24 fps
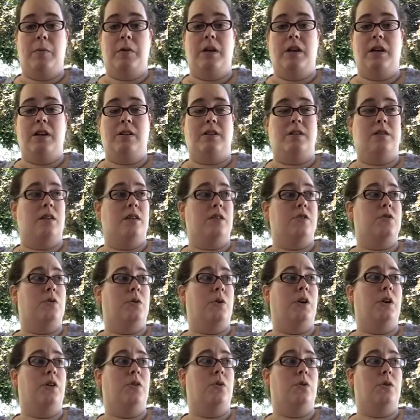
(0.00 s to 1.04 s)
me because our
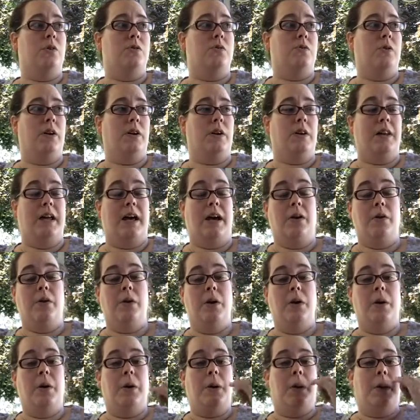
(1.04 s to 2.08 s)
screen door is very loud.